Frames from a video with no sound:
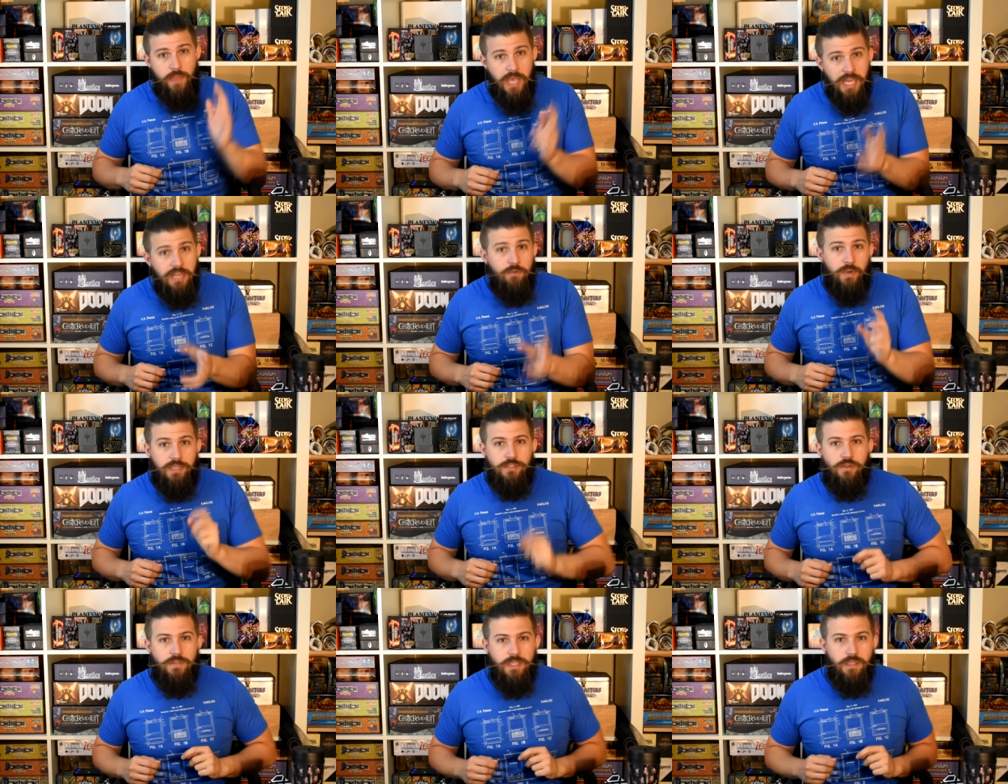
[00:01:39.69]

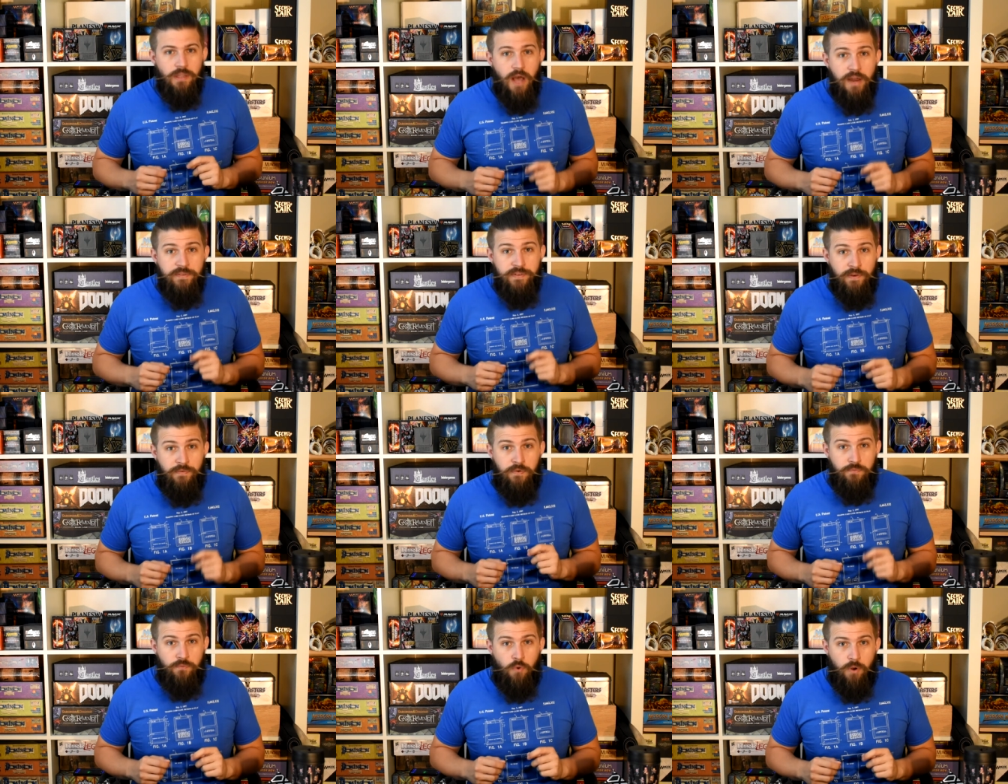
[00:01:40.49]
Anyways, there's a lot of
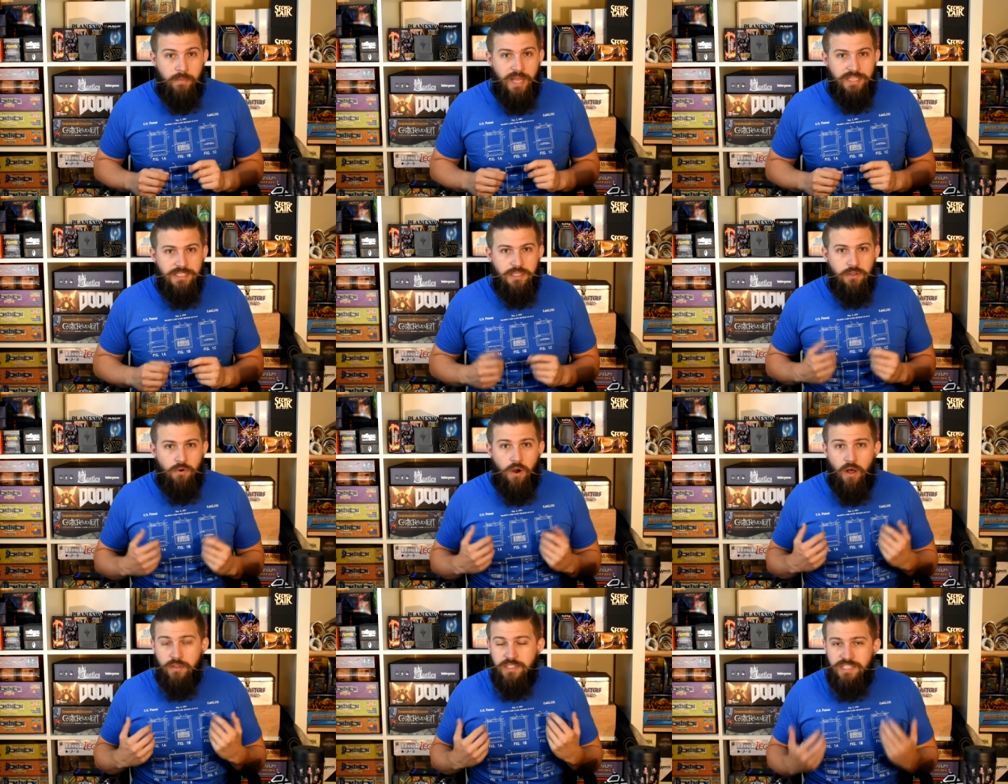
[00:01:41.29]
different formats and they're
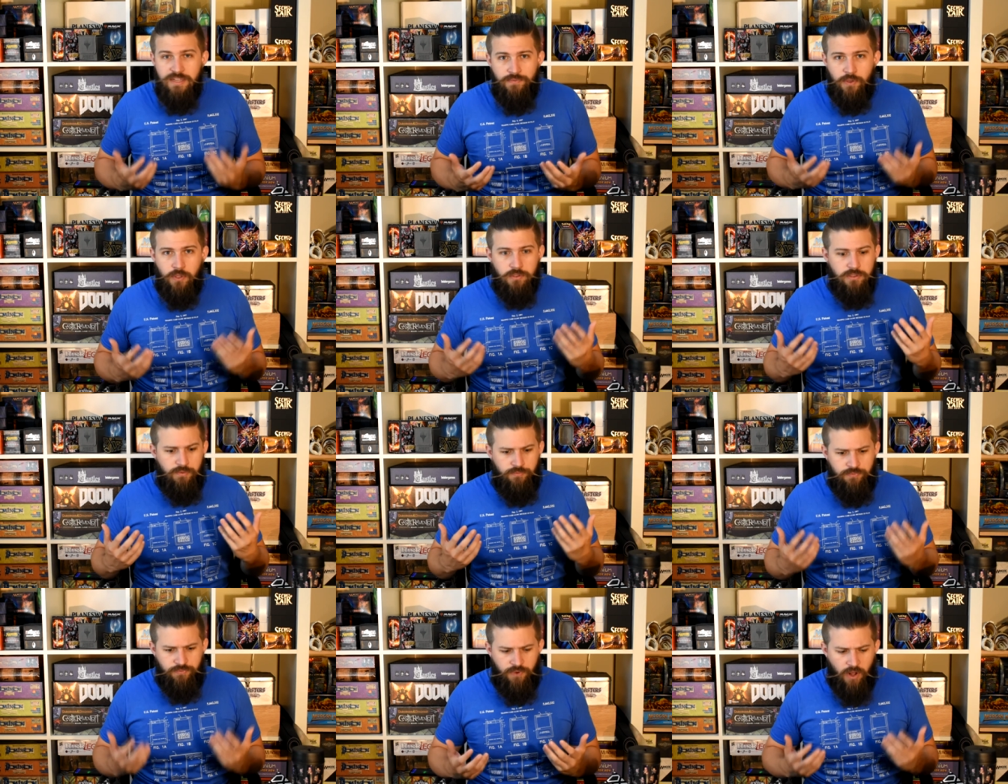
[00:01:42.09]
all difficult to
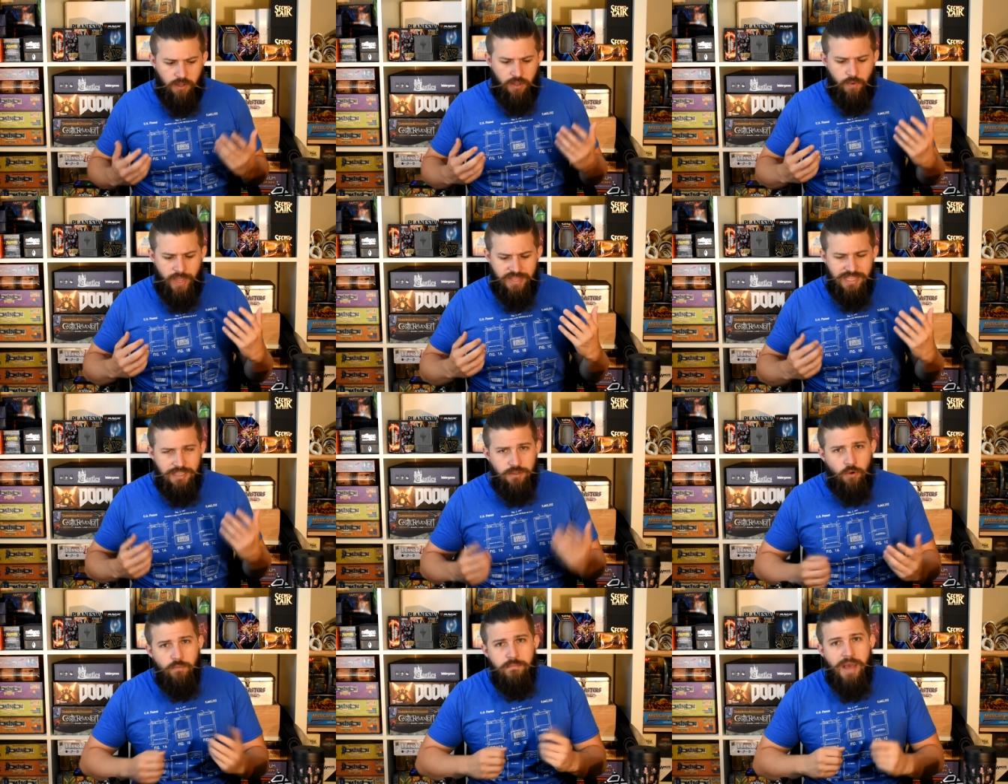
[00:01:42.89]
follow and they
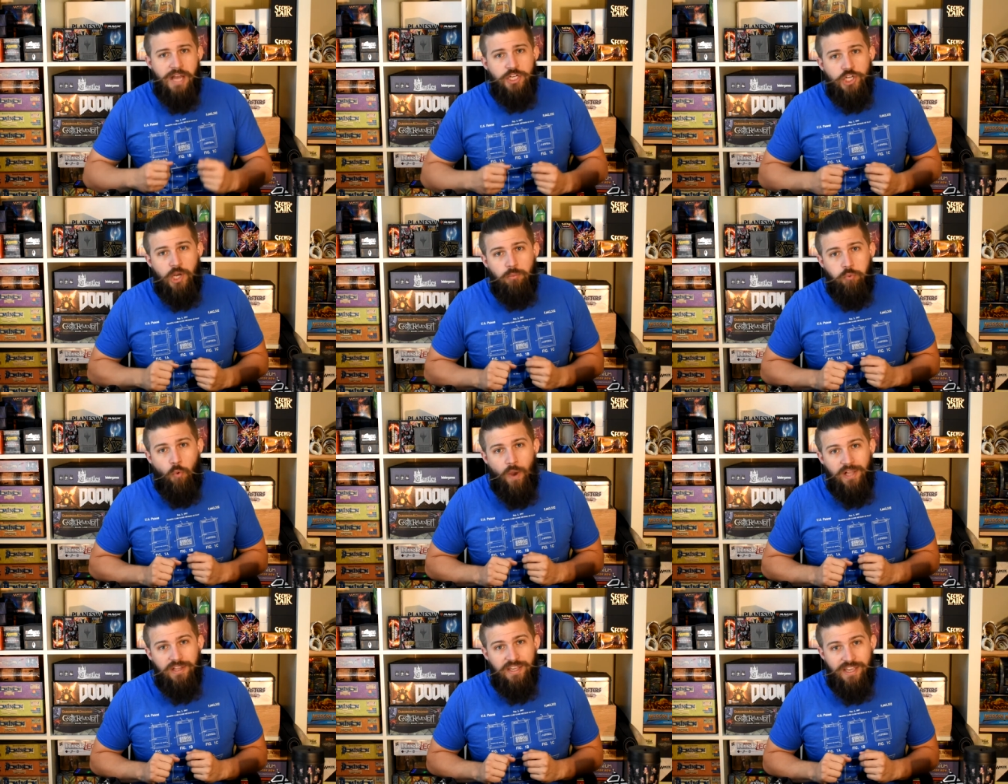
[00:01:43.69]
don't match up
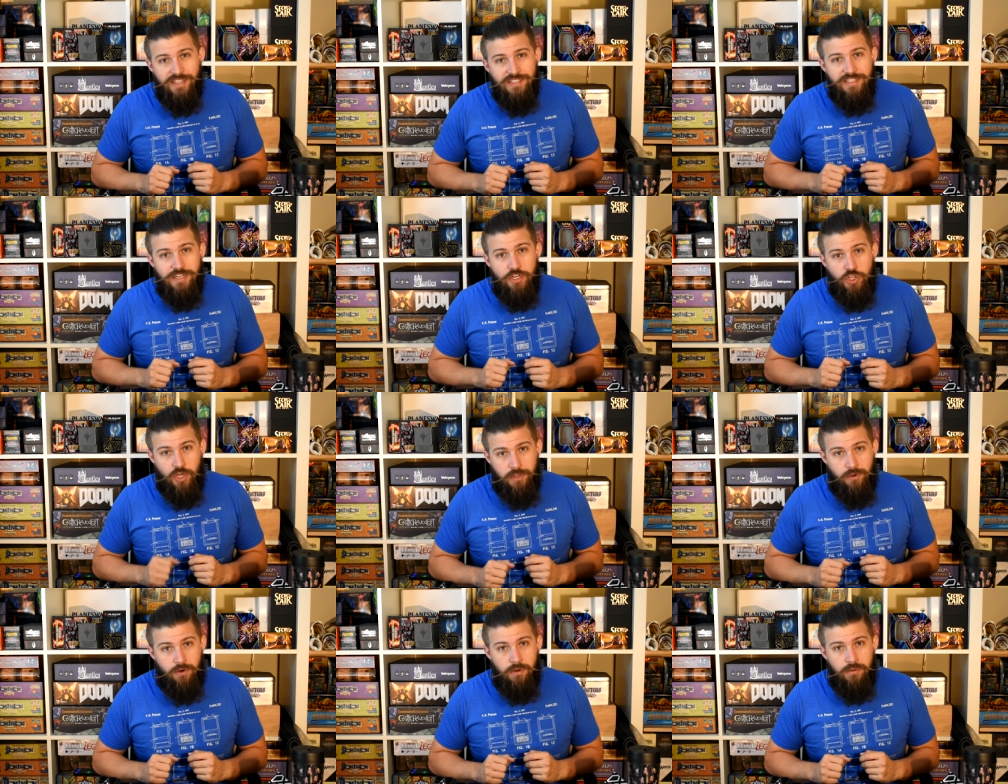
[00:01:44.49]
well against each
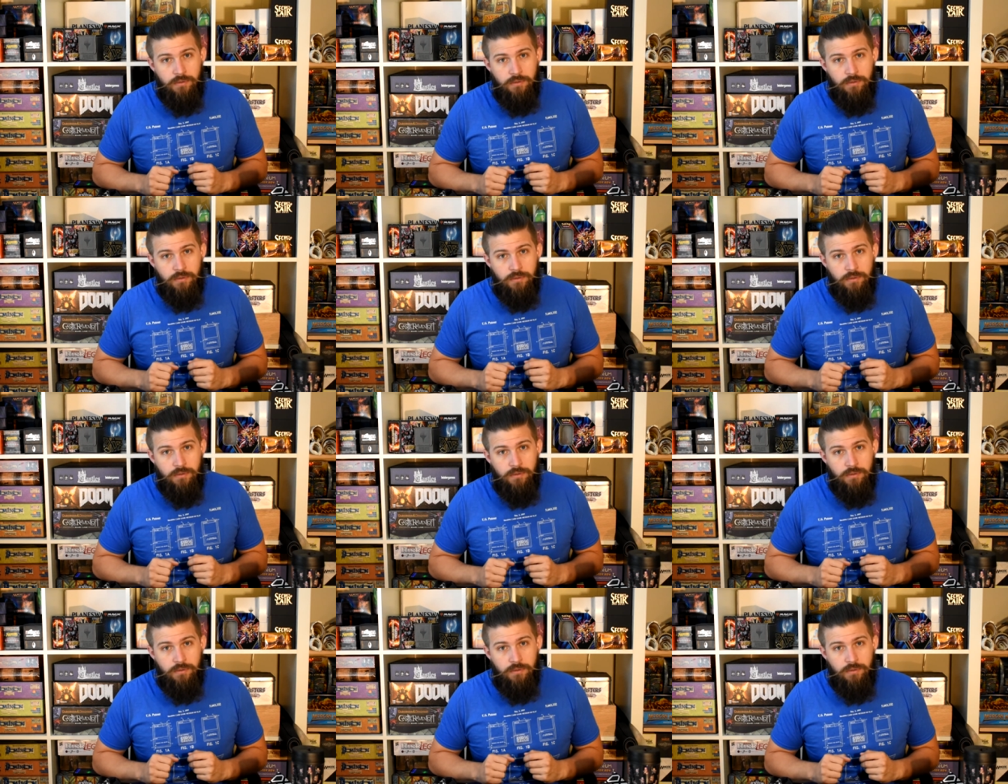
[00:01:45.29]
other.